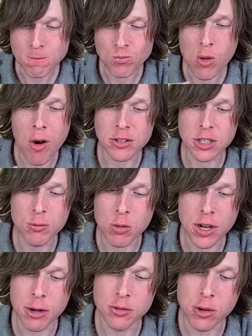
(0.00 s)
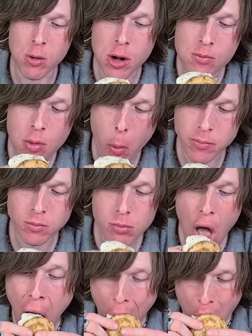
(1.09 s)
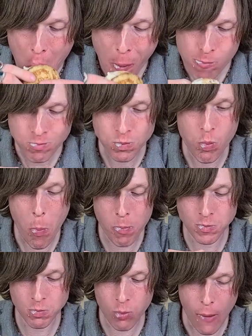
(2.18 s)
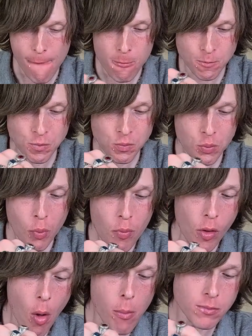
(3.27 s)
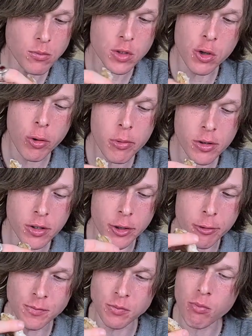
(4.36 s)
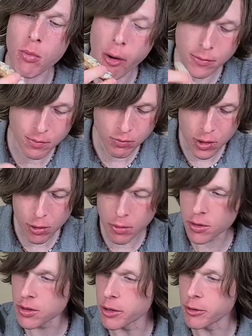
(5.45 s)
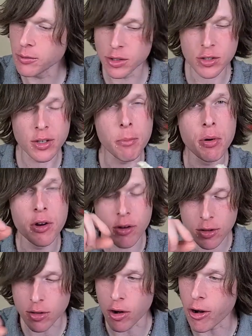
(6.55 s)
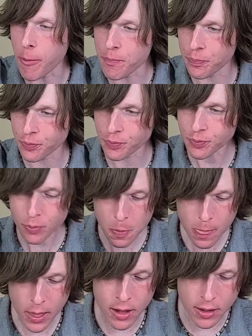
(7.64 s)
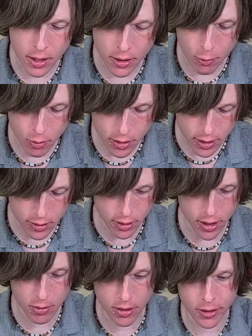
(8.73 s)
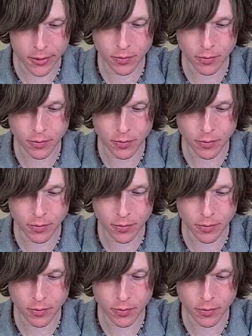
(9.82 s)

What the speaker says: Oh, it didn't work out so well. Mm. You know what I'm gonna do? You know what I'm gonna do is just like put it on top and eat it one at a time, I think.